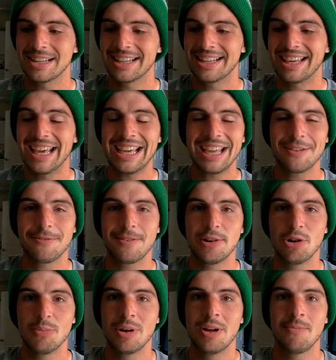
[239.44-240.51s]
Kicking
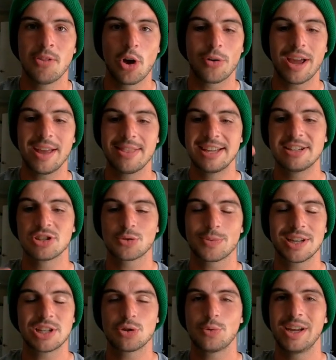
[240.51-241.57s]
Film. Okay, they just
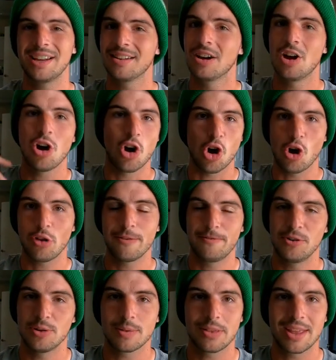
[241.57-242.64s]
retweet all the
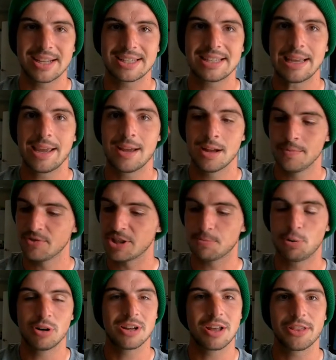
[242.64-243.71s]
film that they see, just
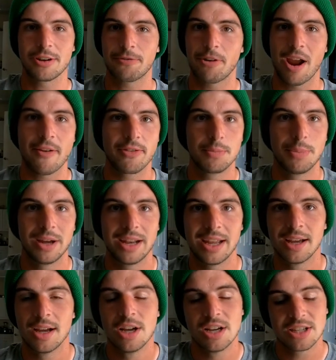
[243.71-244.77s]
it out there for
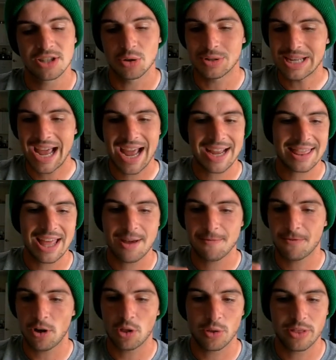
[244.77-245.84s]
everybody. So tag them,
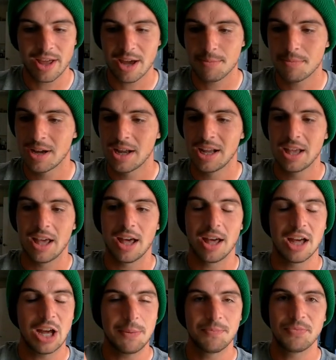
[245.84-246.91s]
follow them.
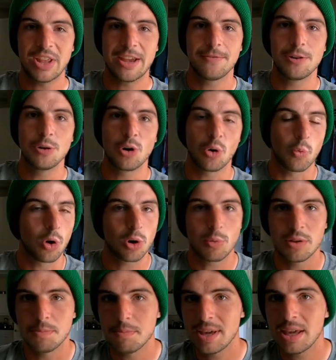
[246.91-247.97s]
Um, if you work
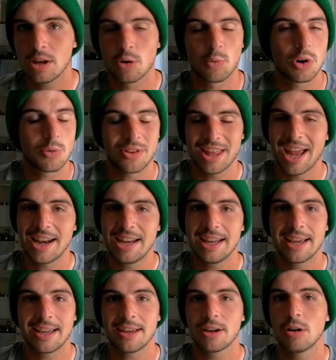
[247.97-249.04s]
with me or work with any
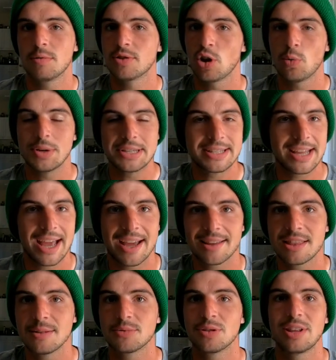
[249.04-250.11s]
kicking coach, always tag
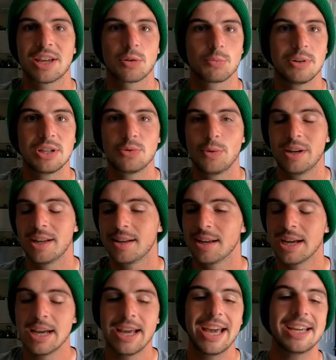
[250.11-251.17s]
them so they can retweet it.
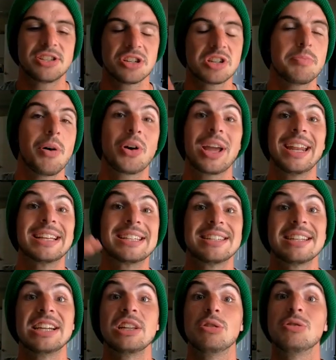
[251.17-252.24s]
It's just about getting seen.